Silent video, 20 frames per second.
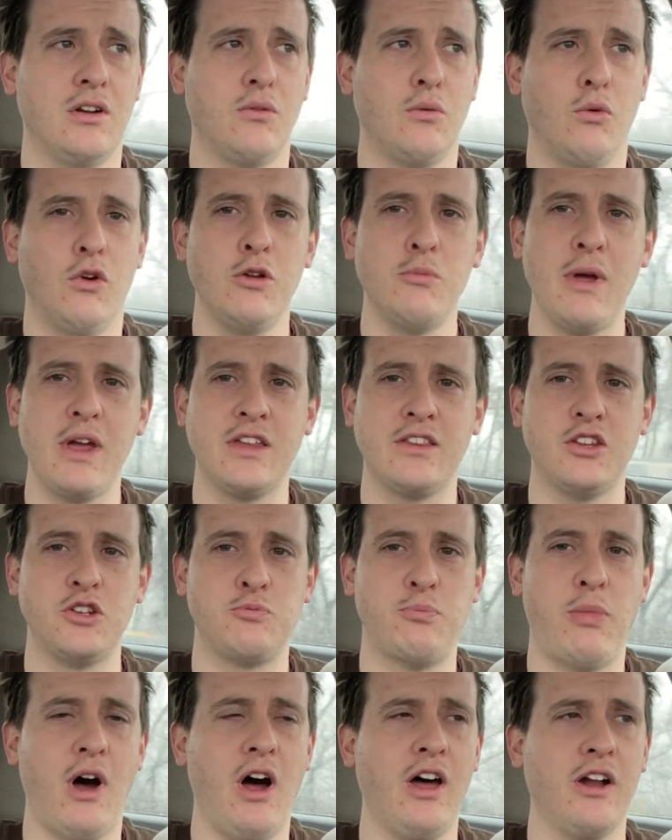remake this
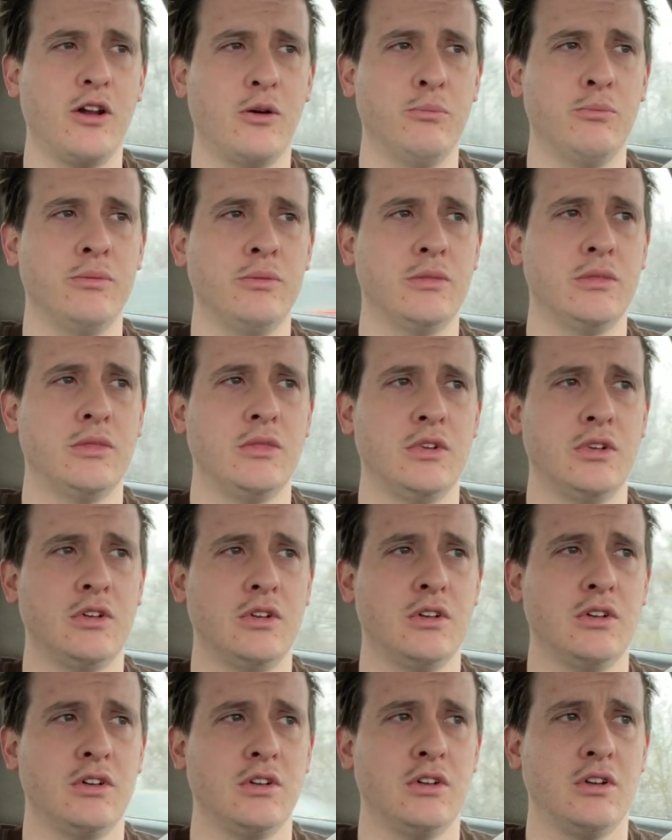bottom,
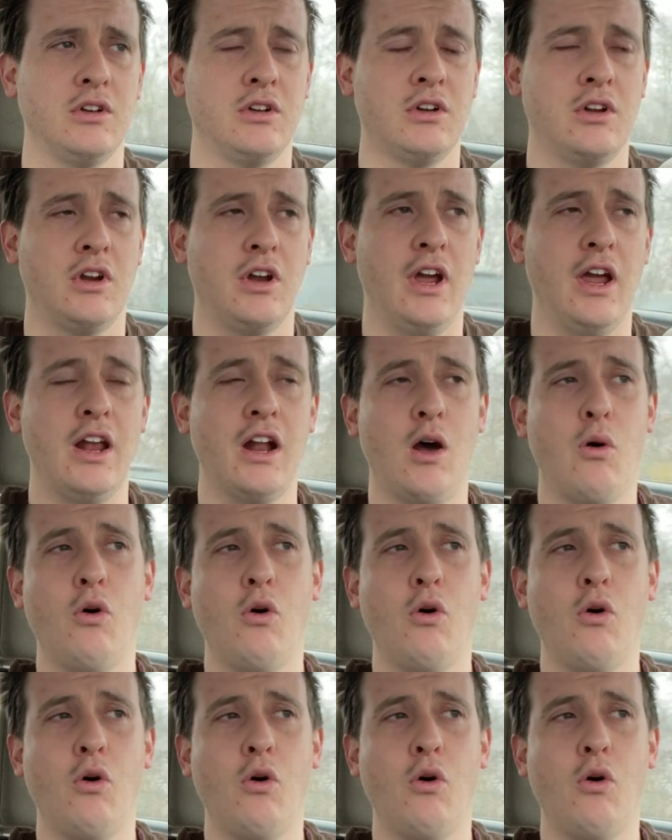and